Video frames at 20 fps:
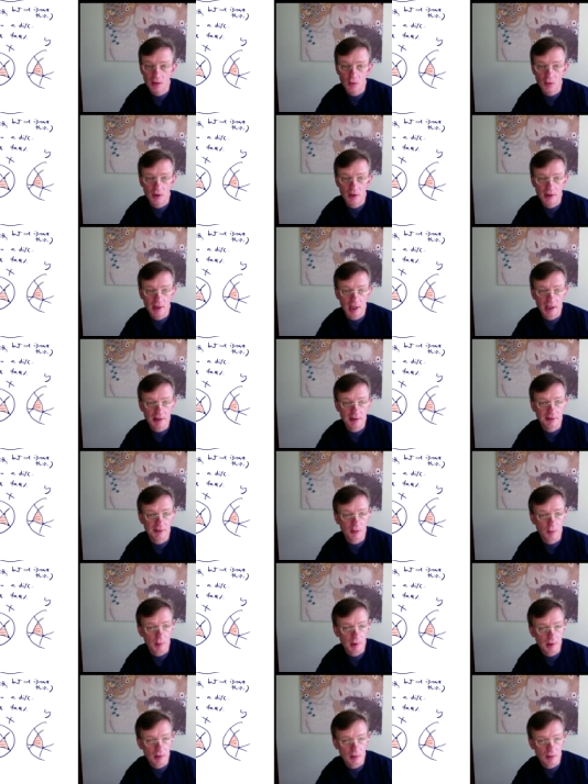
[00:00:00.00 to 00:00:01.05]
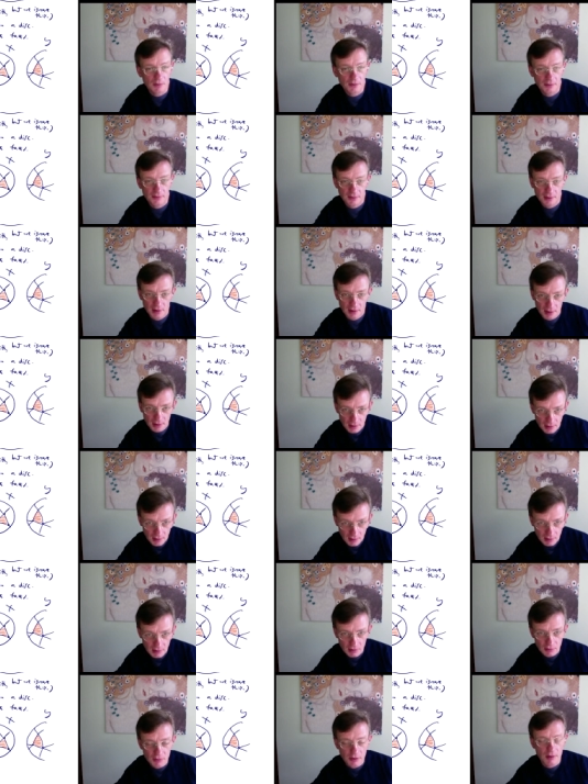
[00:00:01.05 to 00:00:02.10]
orientations, or we could have
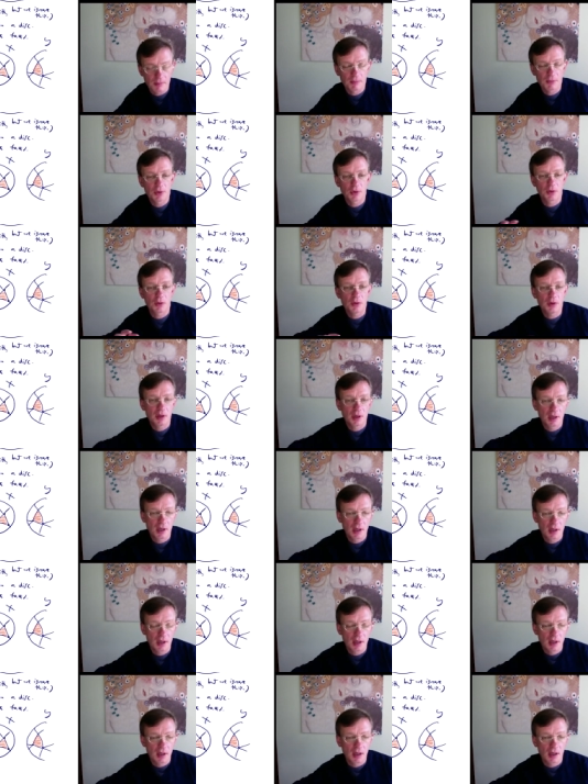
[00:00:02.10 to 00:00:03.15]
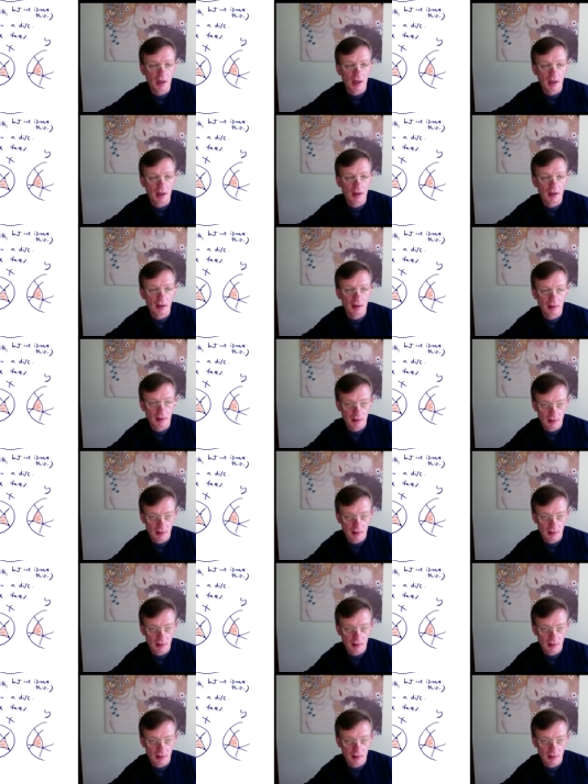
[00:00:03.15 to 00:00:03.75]
glued them to uh,